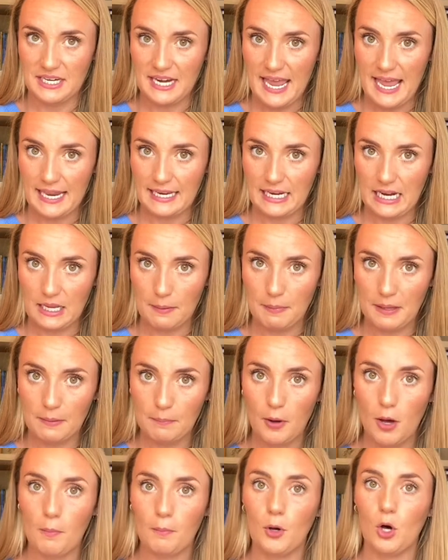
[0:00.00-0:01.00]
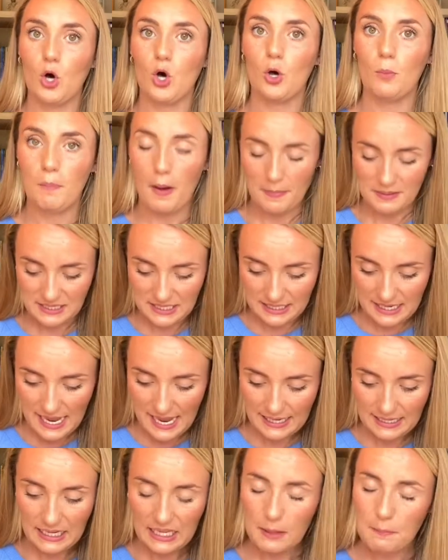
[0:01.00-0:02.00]
head like a ping pong ball. Papa's got a
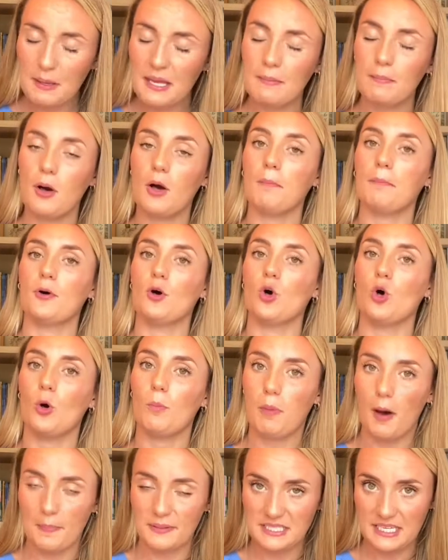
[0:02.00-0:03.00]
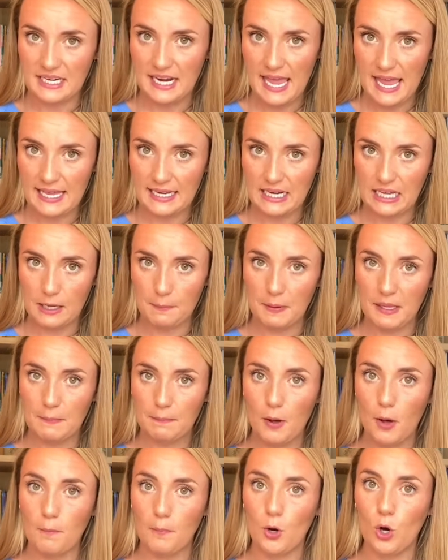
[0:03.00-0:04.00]
head like a ping pong ball. Papa's got a head like a ping
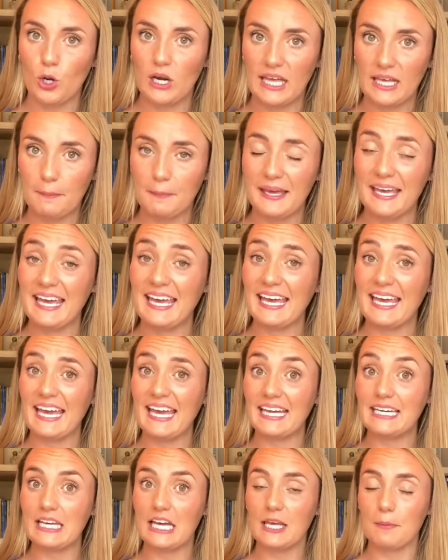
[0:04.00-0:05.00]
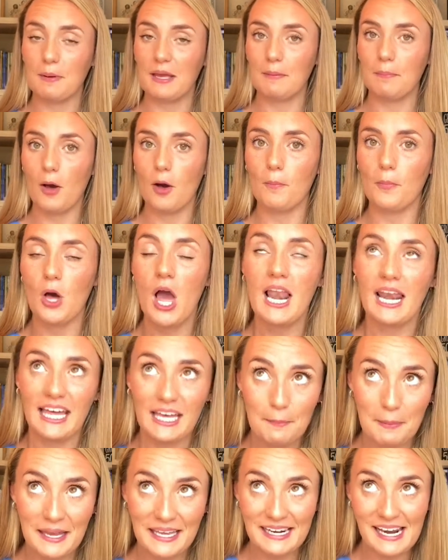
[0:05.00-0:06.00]
pong ball, like a ping pong ball, like a
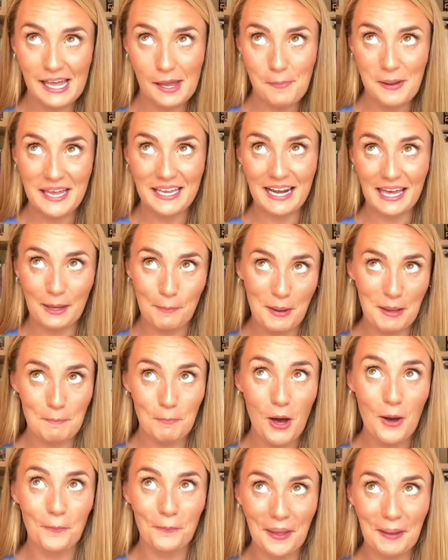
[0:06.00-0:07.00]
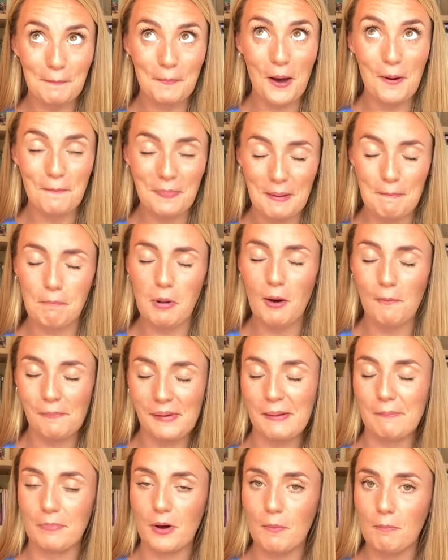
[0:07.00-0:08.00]
ping, like a ping, like a ping pong, ping pong, ping pong,
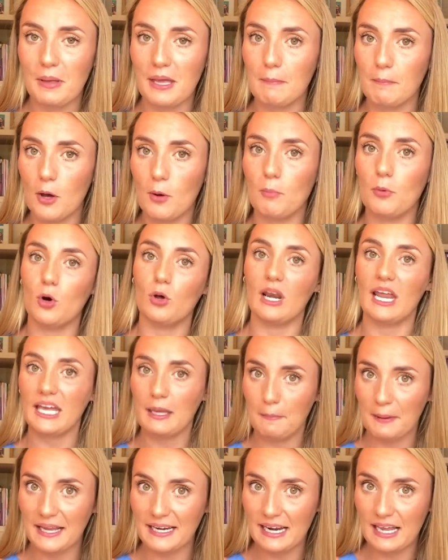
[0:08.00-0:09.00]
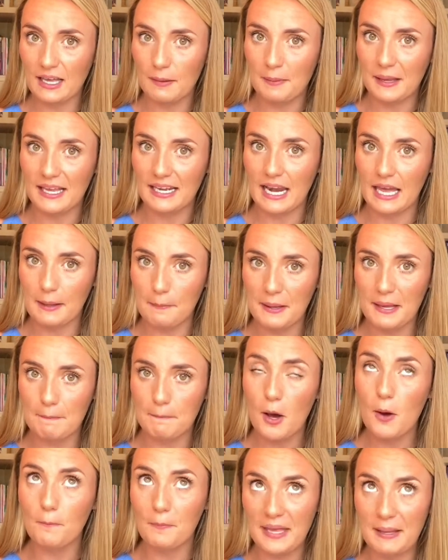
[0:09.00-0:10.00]
ping pong, ping pong ball. Like a ping, like a ping, like a ping
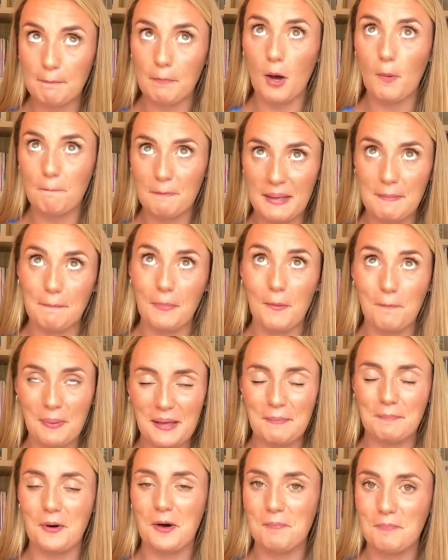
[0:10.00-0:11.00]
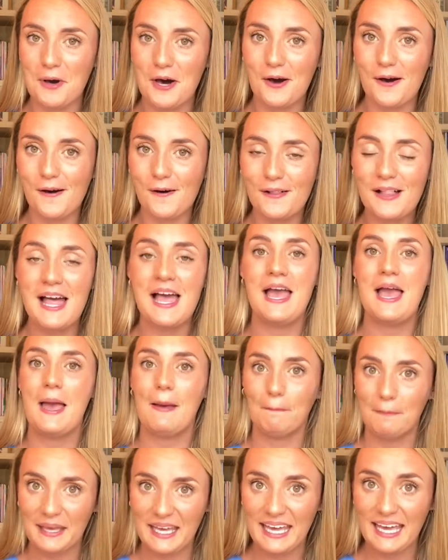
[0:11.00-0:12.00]
pong, ping pong, ping pong, ping pong ball.
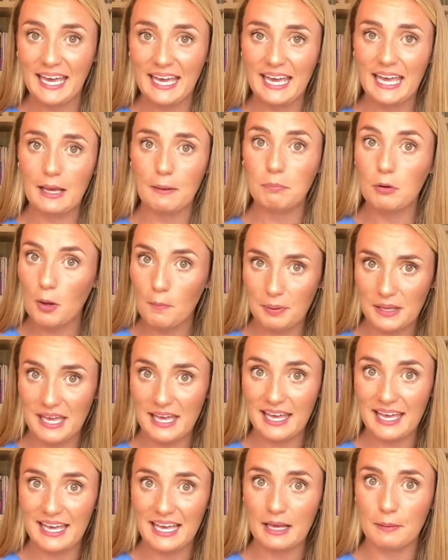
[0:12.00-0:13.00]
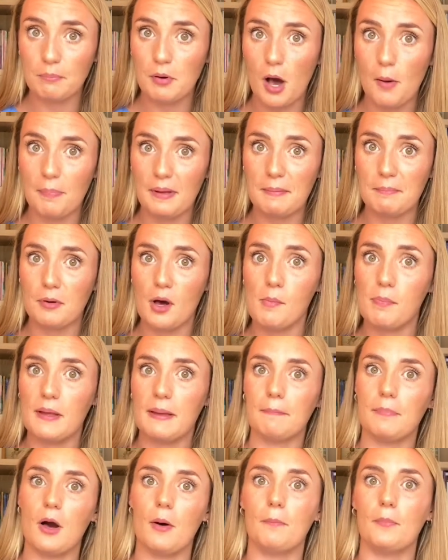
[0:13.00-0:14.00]
Ping pong, ping pong, ping pong, ping
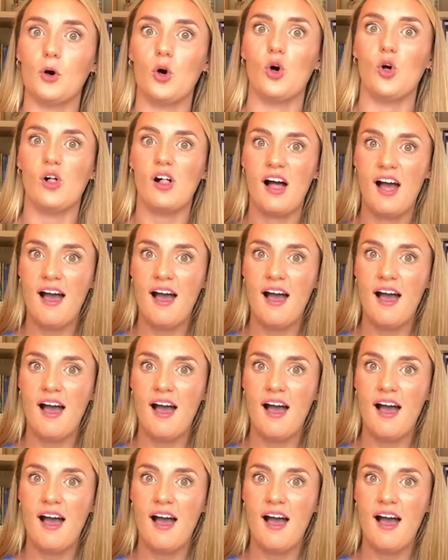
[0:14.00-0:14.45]
pong ball.